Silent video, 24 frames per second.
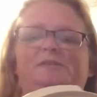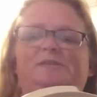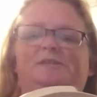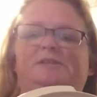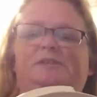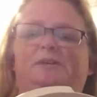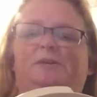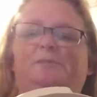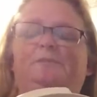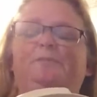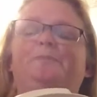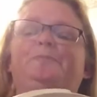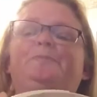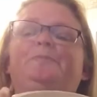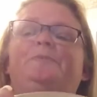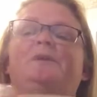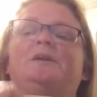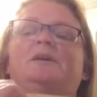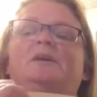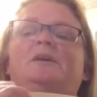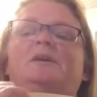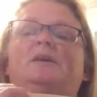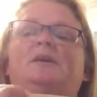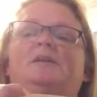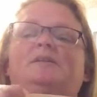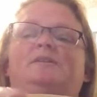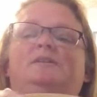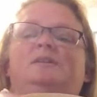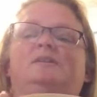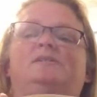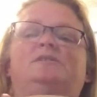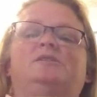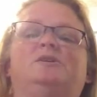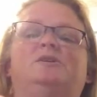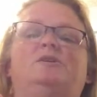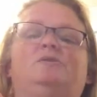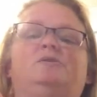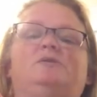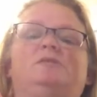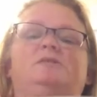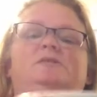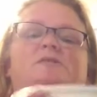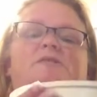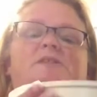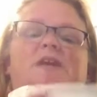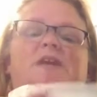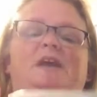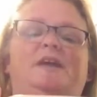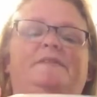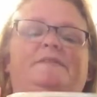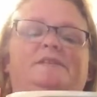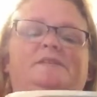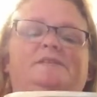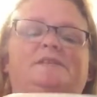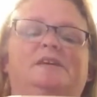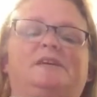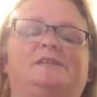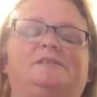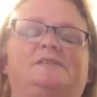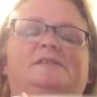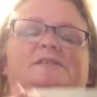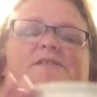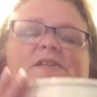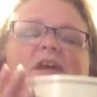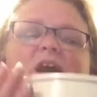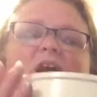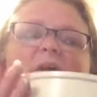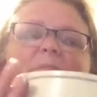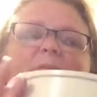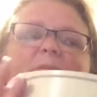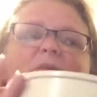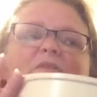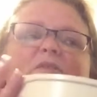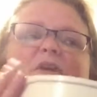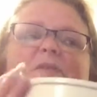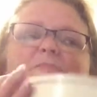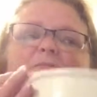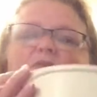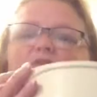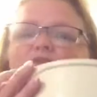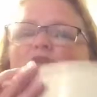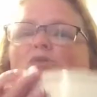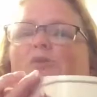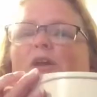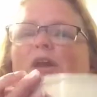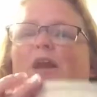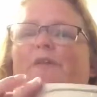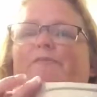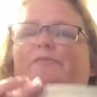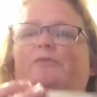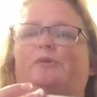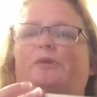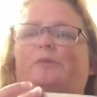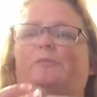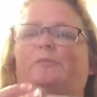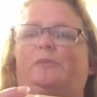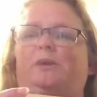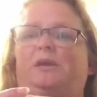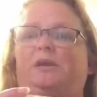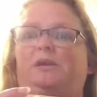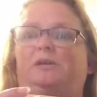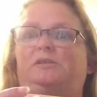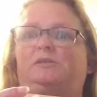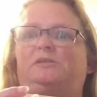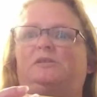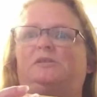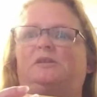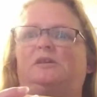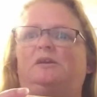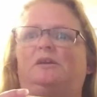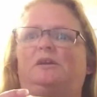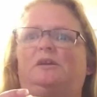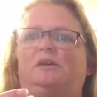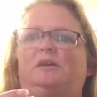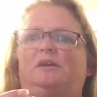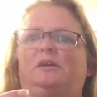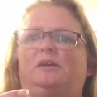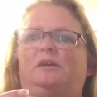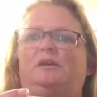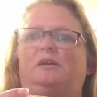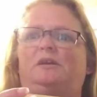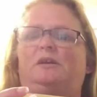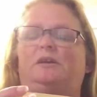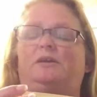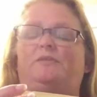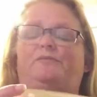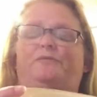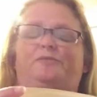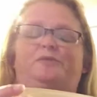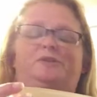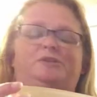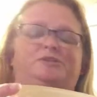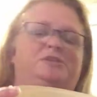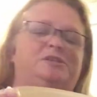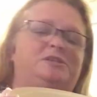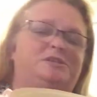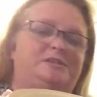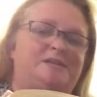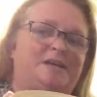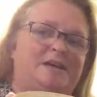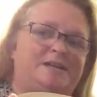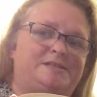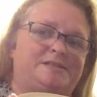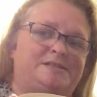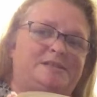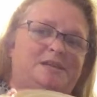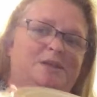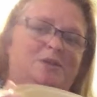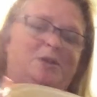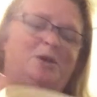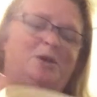seal. This will stand the test of time of up to 2.5, 3 weeks if the cheese lasts that